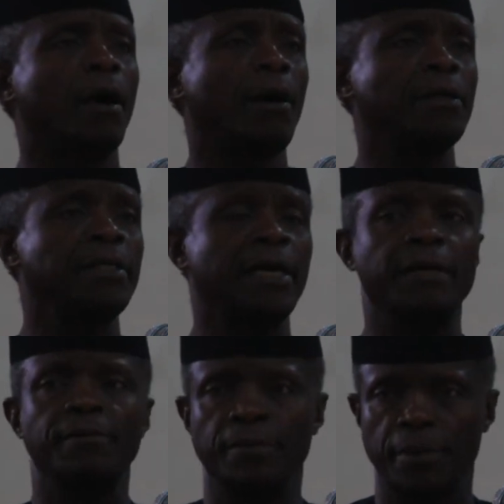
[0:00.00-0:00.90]
Under
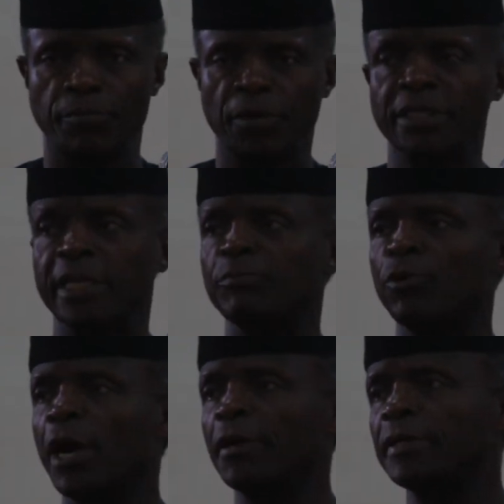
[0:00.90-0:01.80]
President
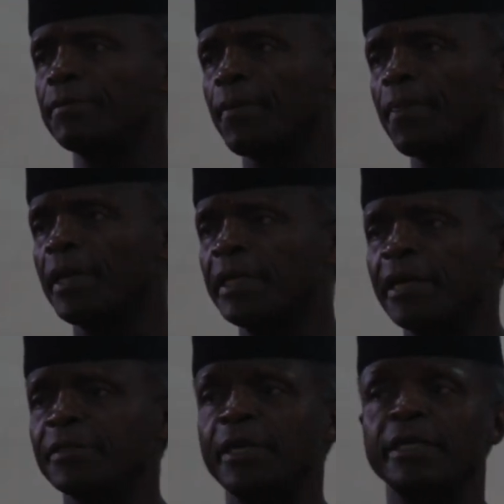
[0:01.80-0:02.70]
Buhari, the
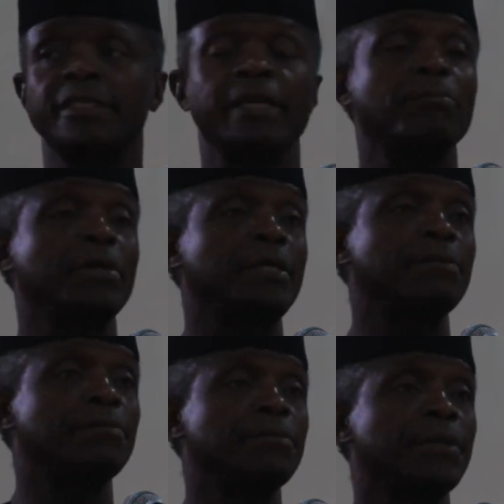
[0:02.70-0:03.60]
National Assembly
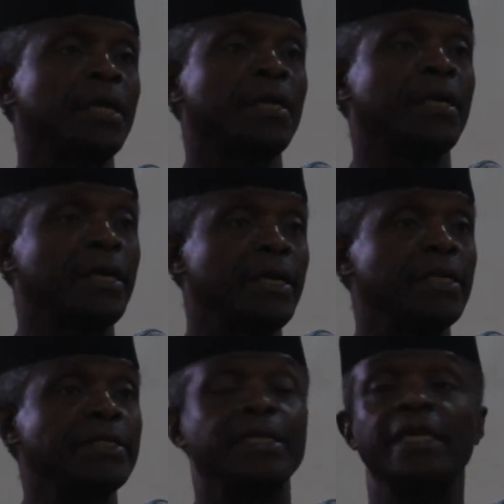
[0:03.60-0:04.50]

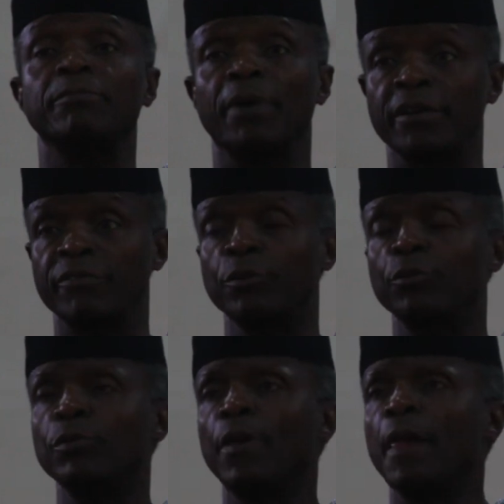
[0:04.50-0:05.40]
is, in my
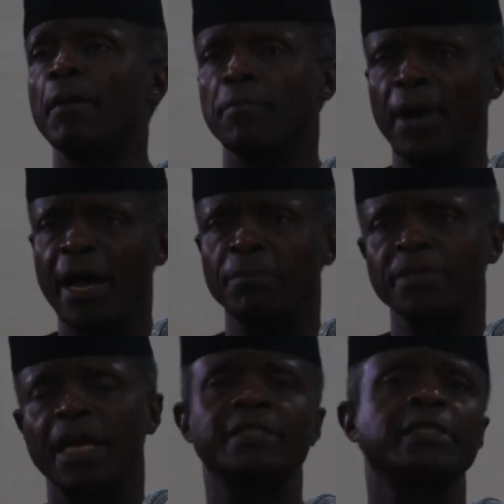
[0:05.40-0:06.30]
view,
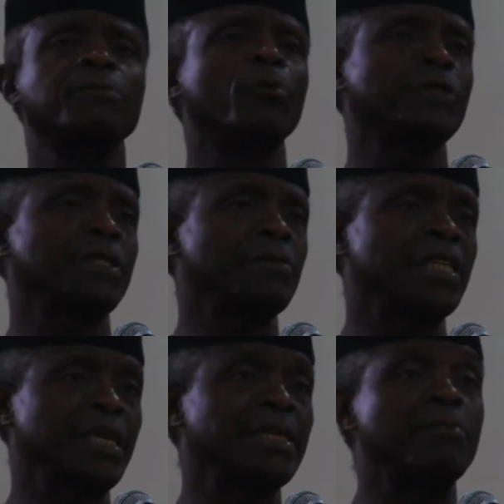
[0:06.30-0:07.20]
perhaps at its most
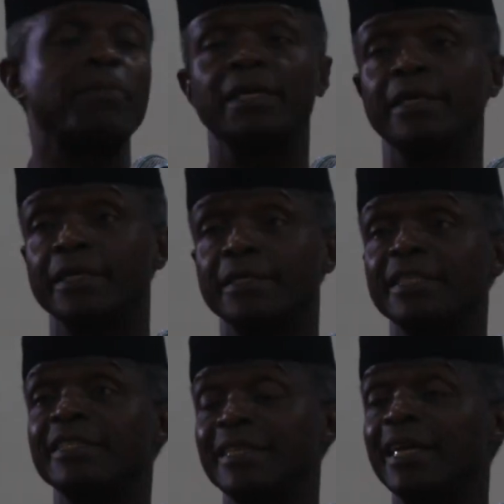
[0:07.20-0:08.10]
independent
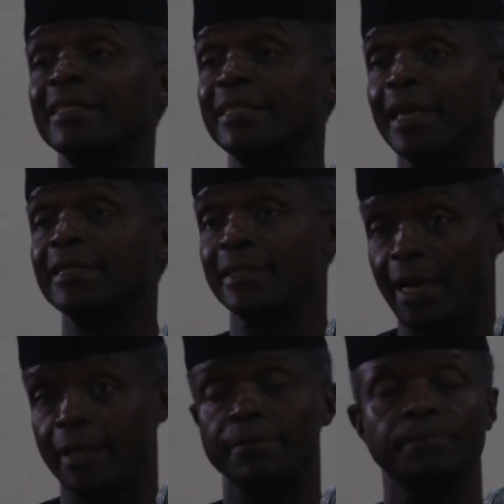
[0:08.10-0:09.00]
since 1999.